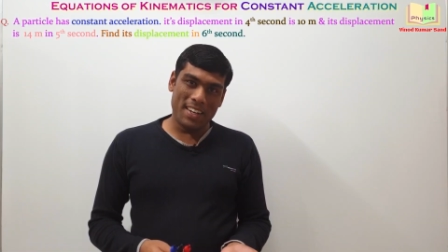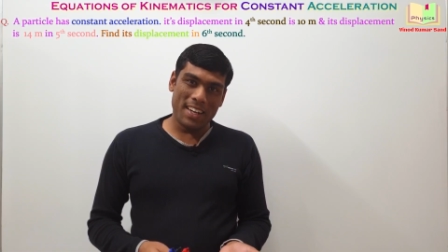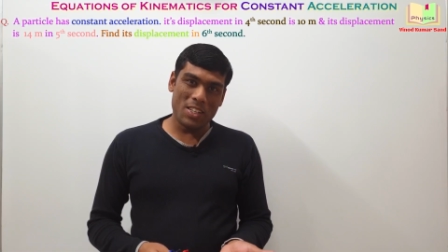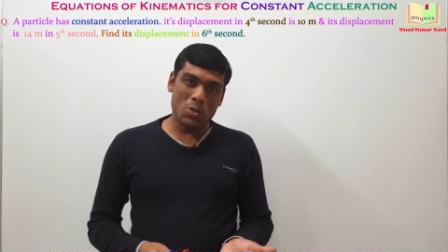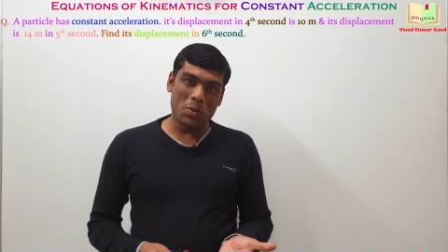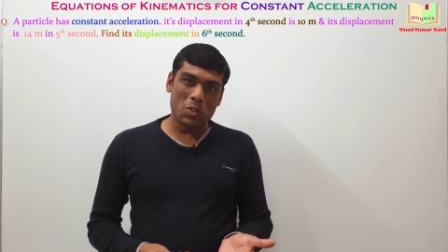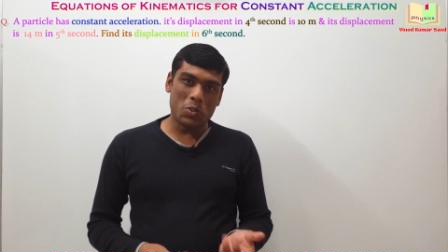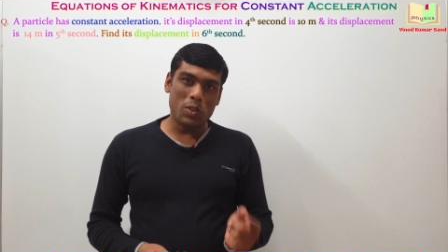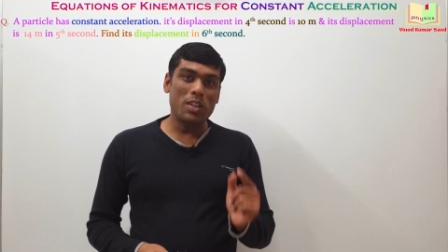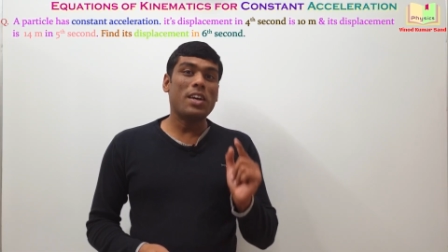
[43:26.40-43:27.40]
next
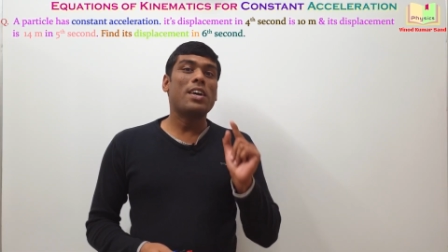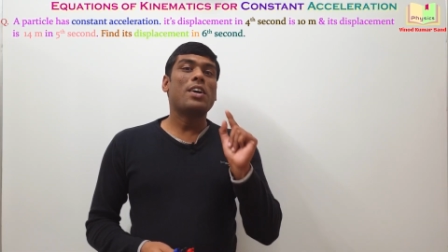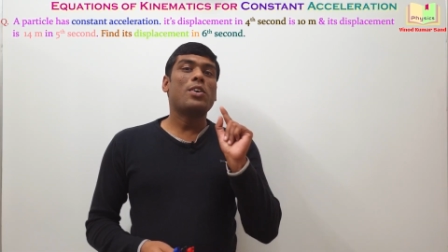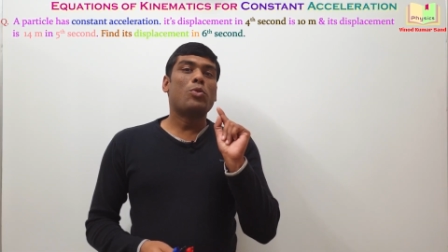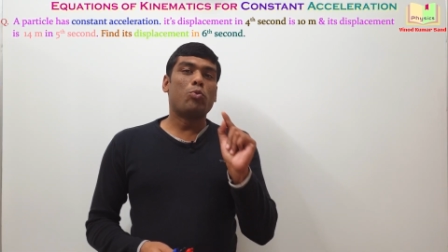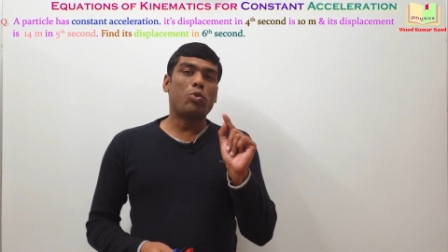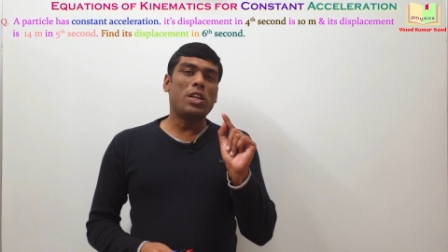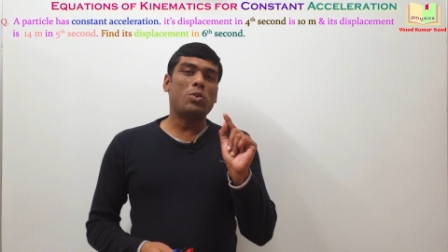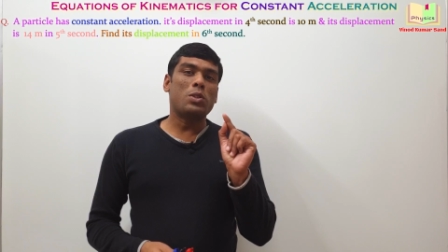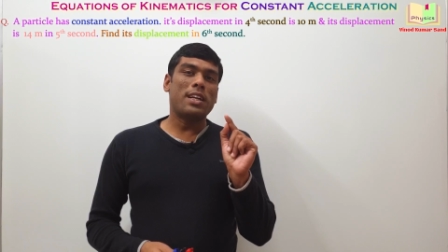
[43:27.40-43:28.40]
question, we
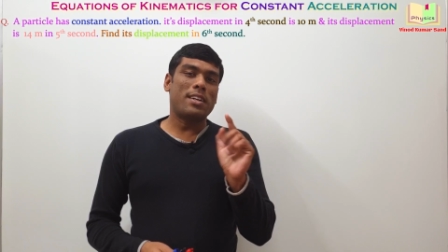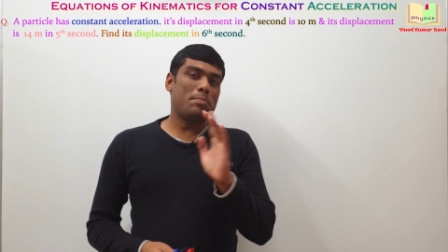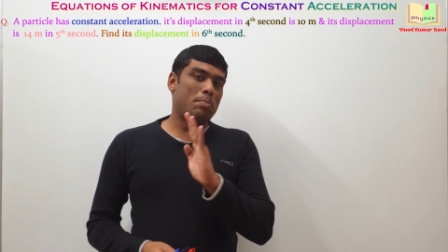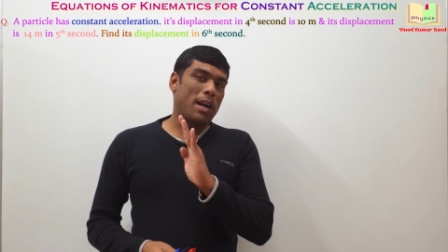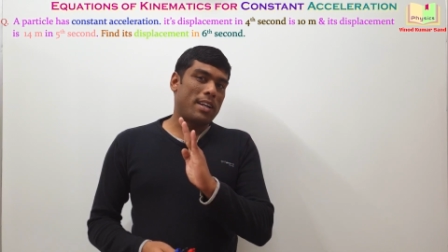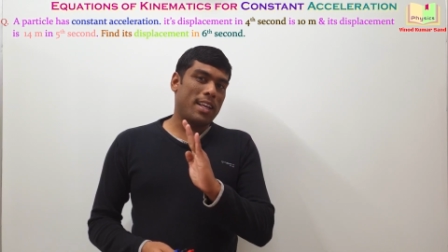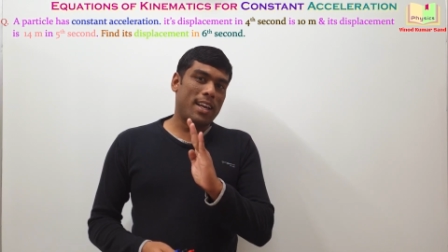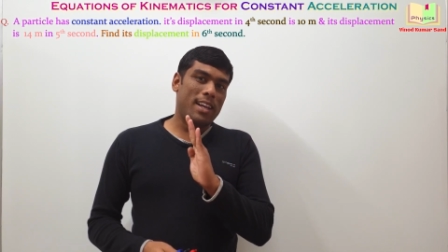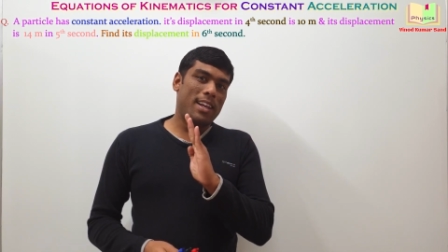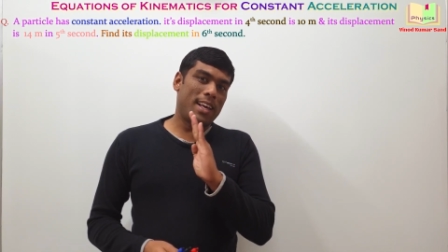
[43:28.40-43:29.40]
know that a
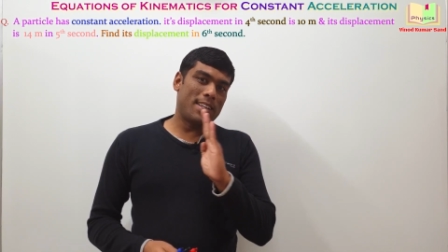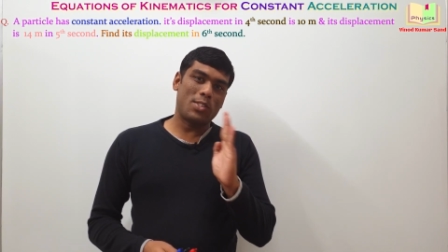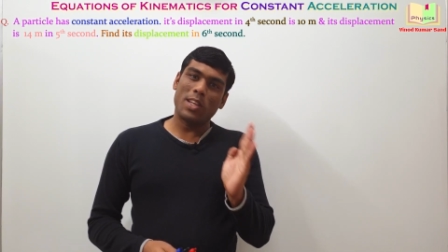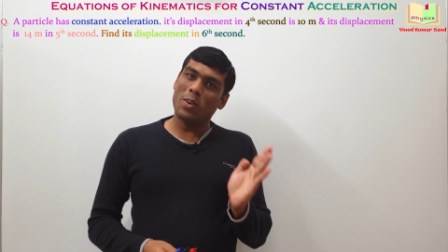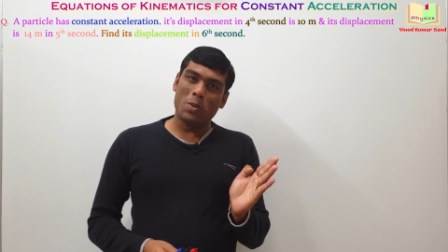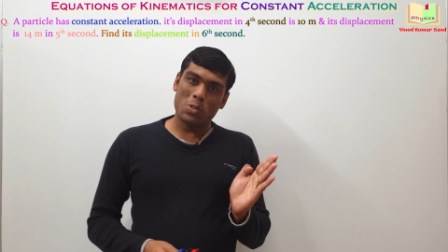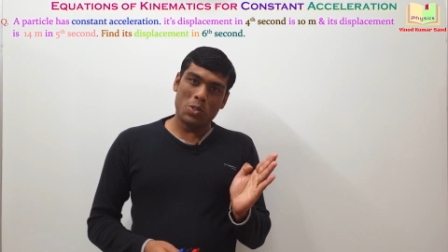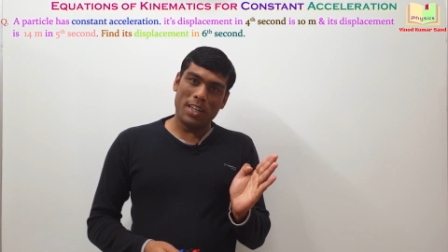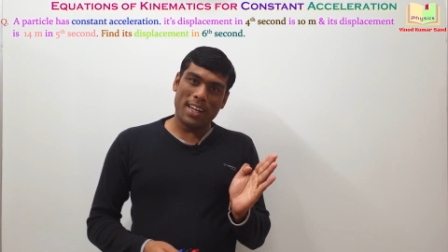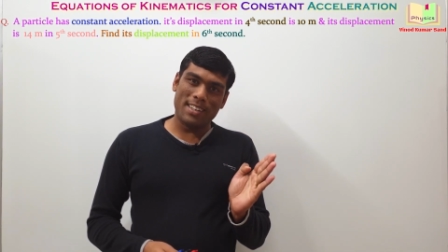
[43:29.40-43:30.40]
particle has the
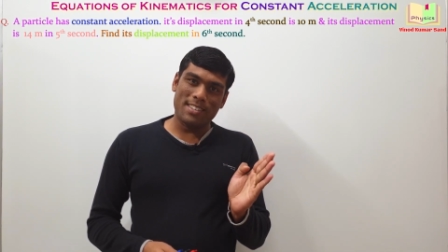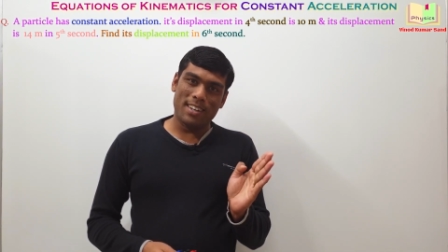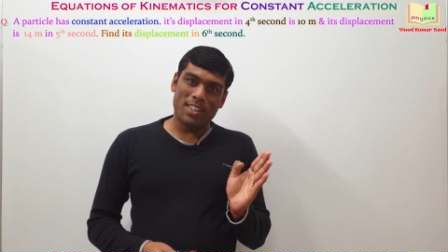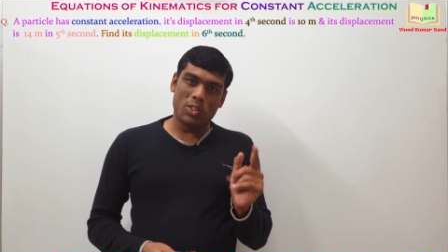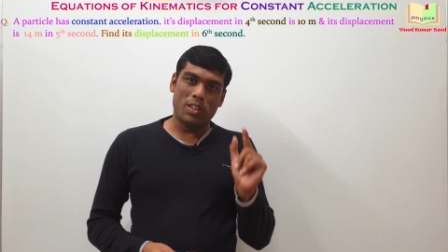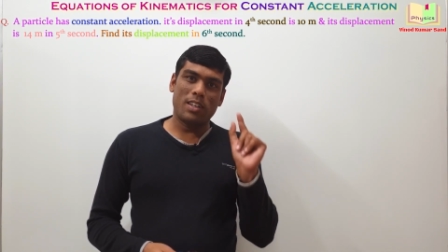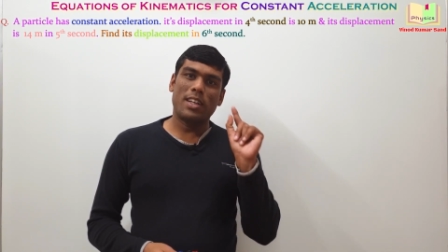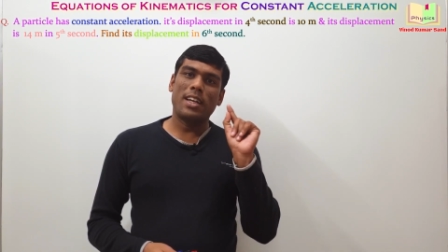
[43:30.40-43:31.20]
constant acceleration.